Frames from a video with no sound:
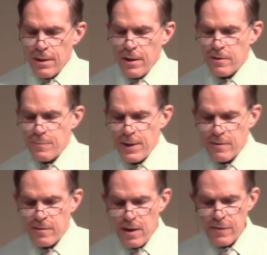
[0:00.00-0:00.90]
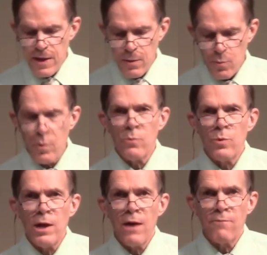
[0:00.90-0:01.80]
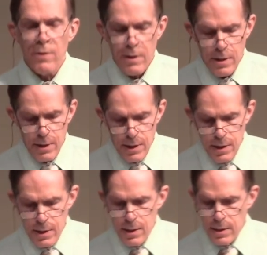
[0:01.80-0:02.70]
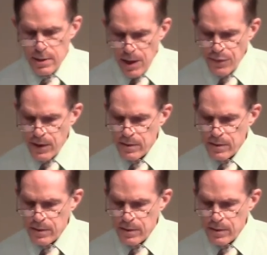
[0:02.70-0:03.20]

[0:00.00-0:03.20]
It's been said that when we have nothing